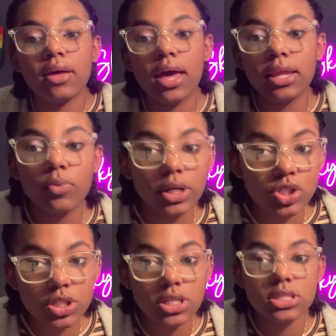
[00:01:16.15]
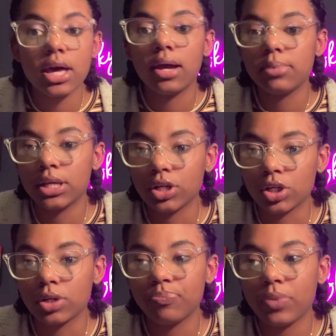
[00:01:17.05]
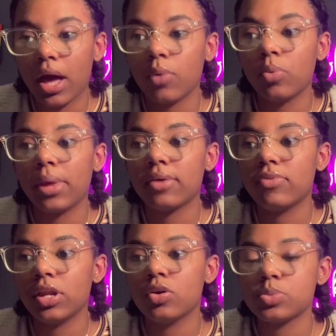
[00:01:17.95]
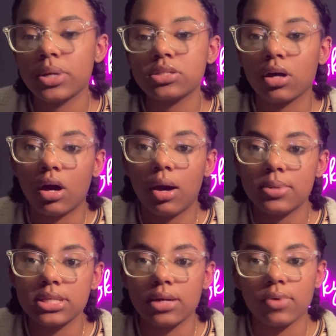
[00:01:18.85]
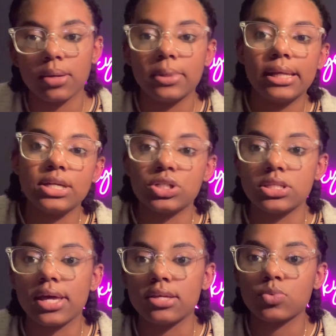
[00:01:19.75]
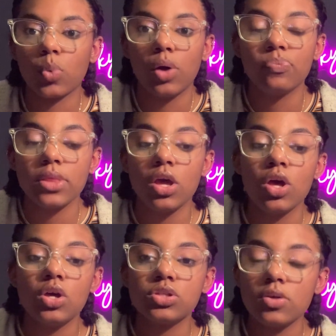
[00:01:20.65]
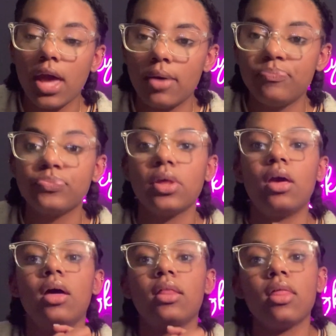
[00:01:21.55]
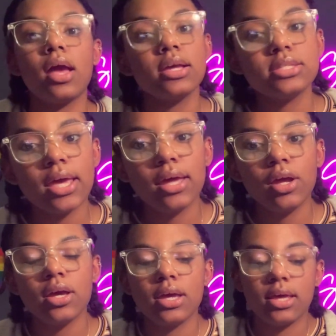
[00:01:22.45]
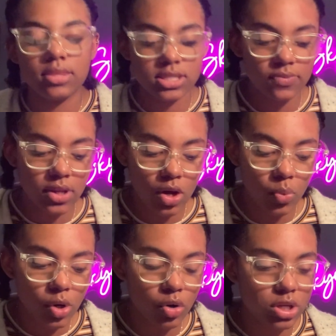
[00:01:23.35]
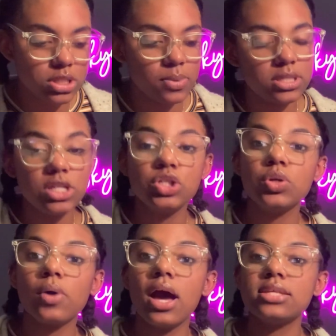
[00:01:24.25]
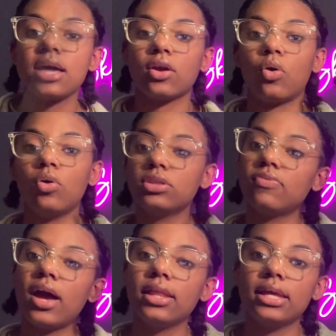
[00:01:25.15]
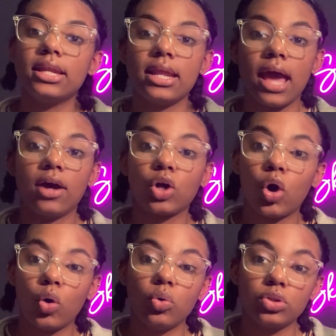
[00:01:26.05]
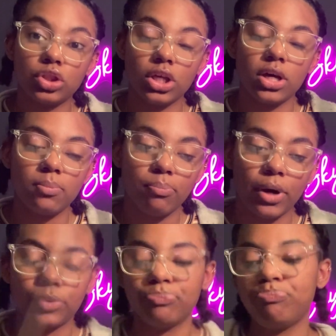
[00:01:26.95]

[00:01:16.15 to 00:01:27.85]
Any questions, I'm here. I will make videos based on comments and recommendations as well. So yeah, like I said, in this video, we're going to be teaching you guys how to hold the violin and how to hold the bow.